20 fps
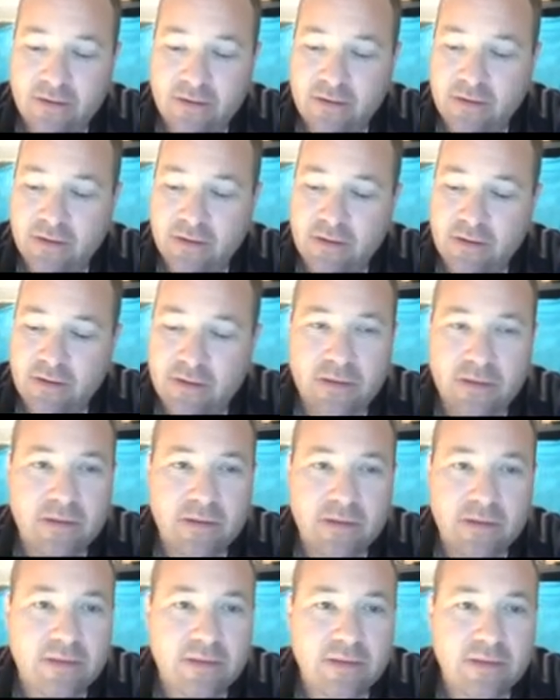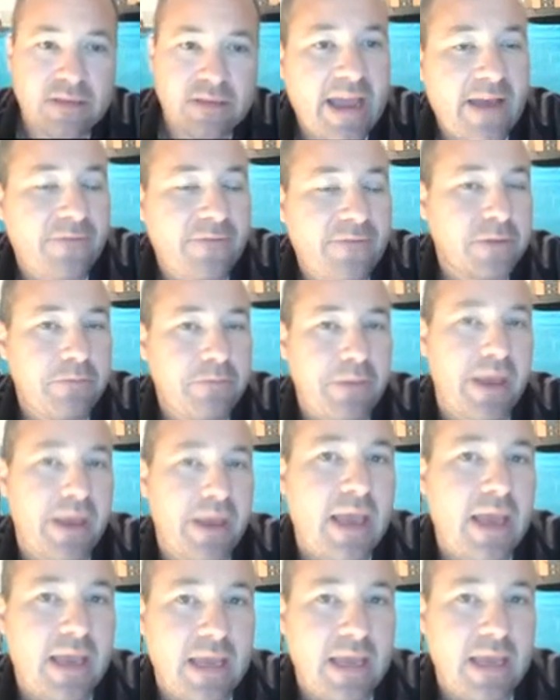do I have to
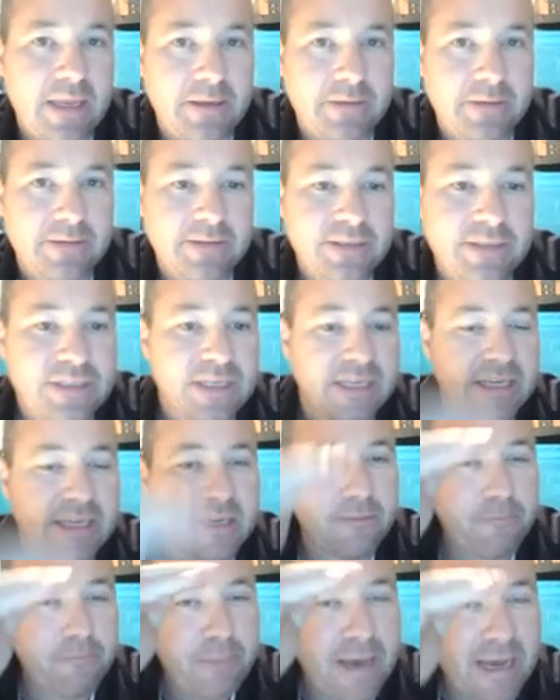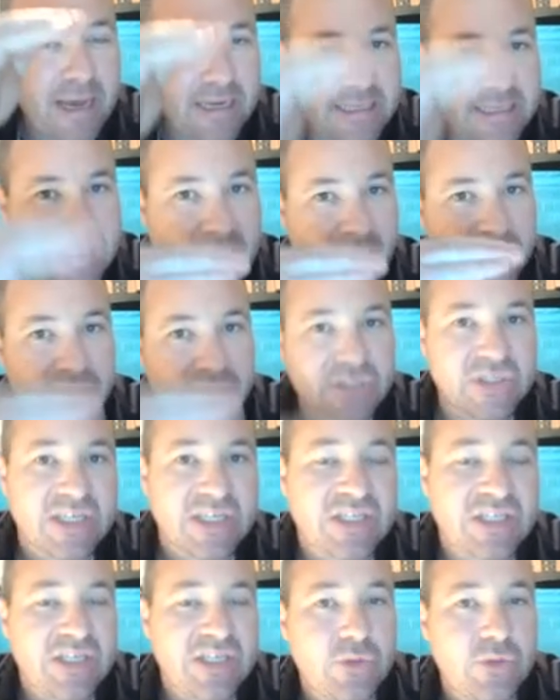pay to get back down to
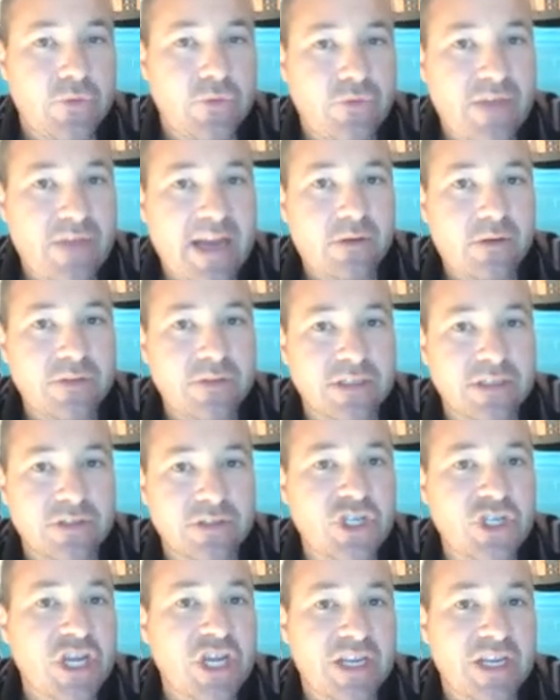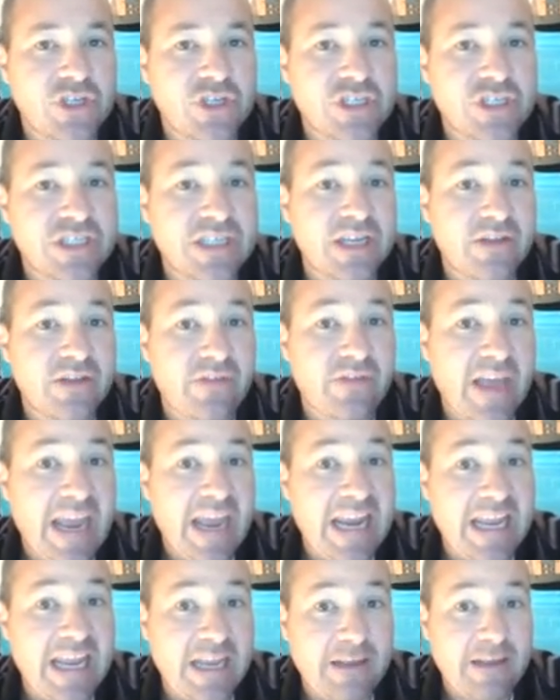62,000 change instead of
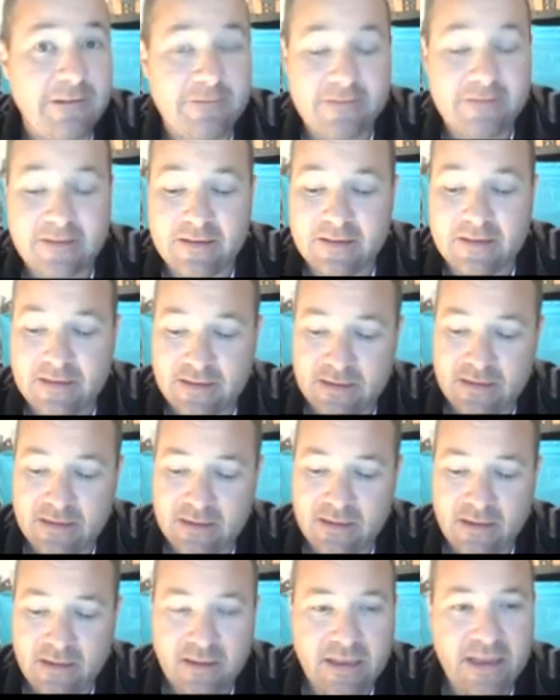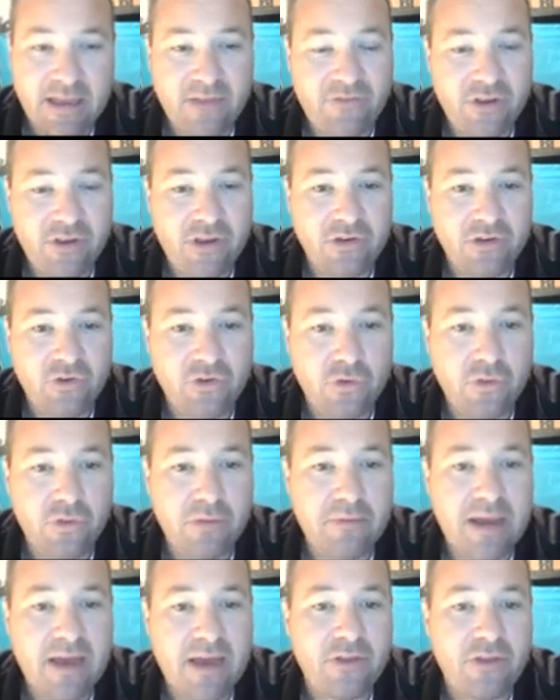80? And if you can do the
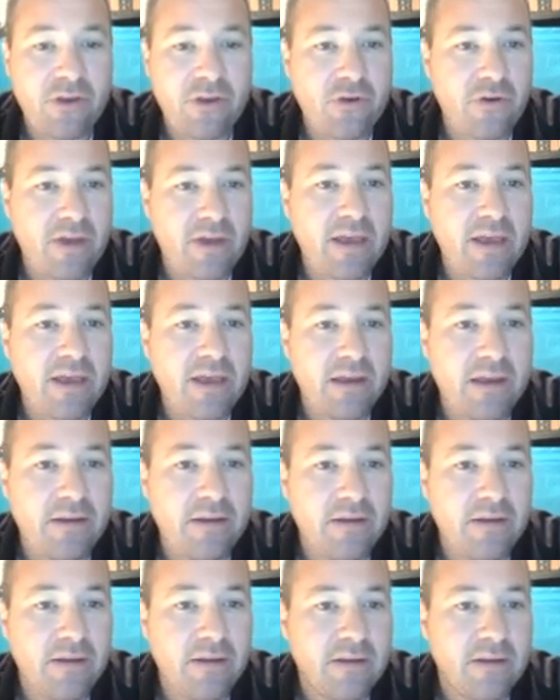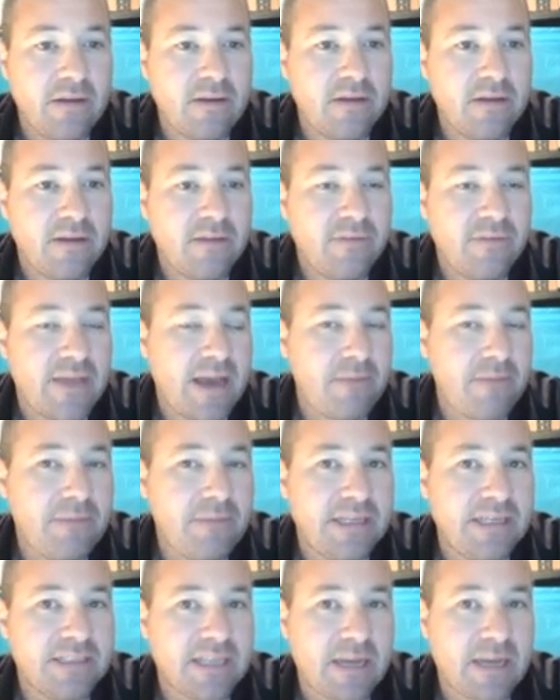math in your head, that
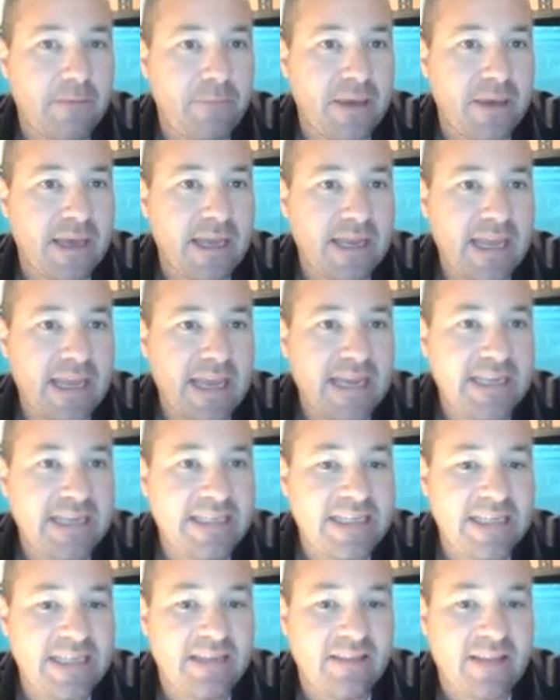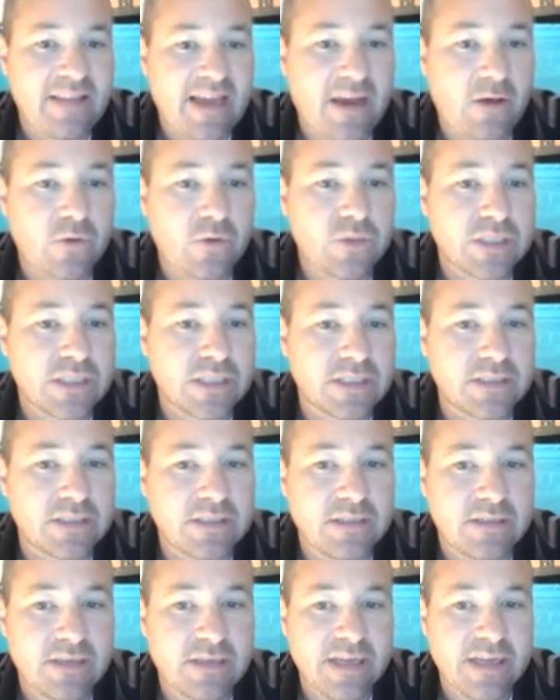means I paid
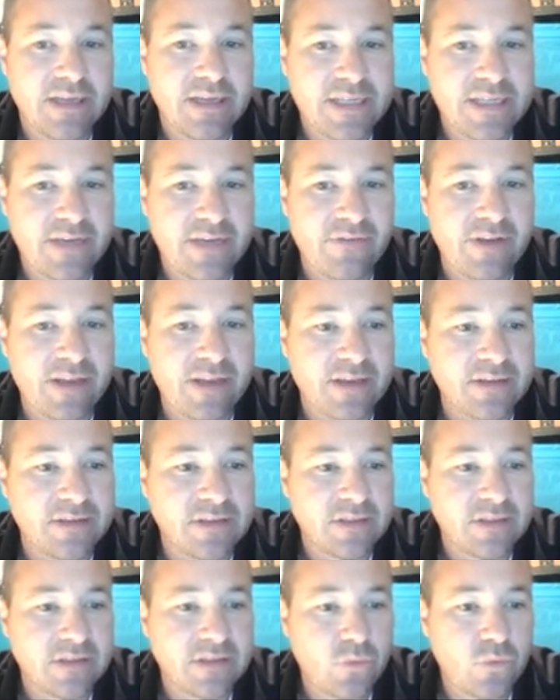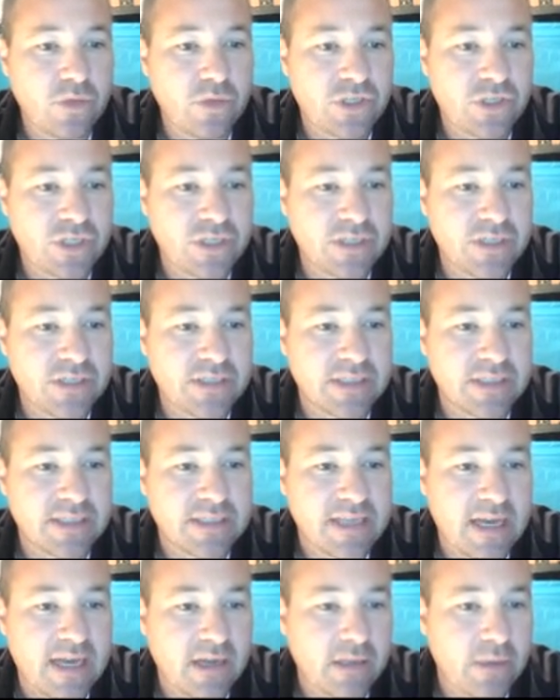18,000 in dividends, which is
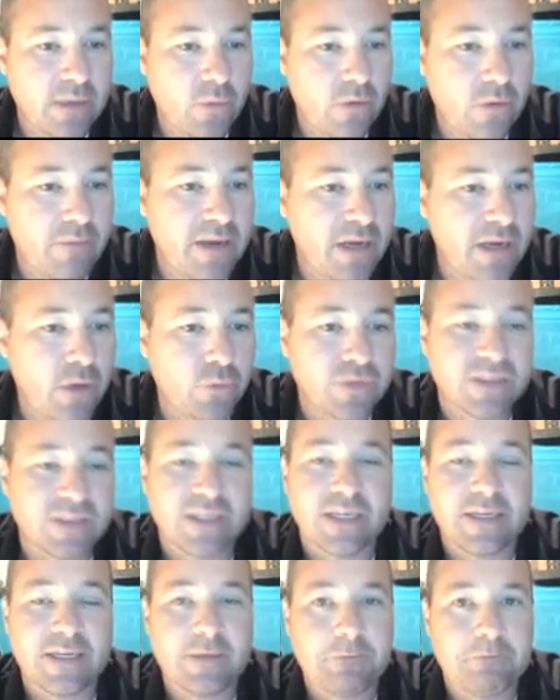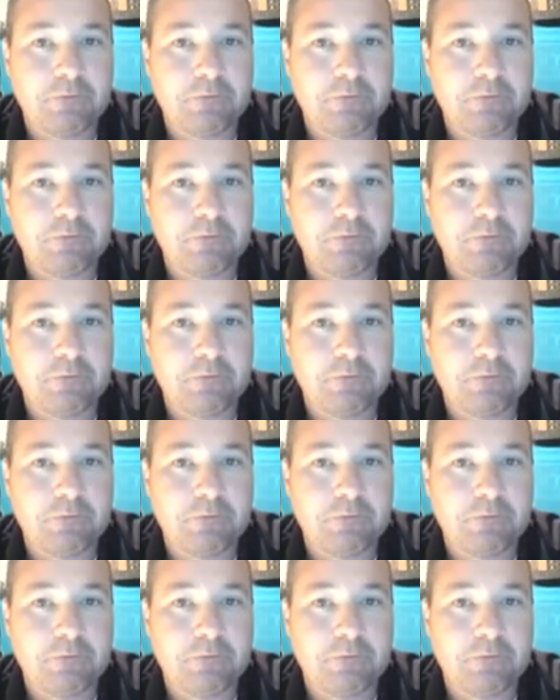exactly what my notes say.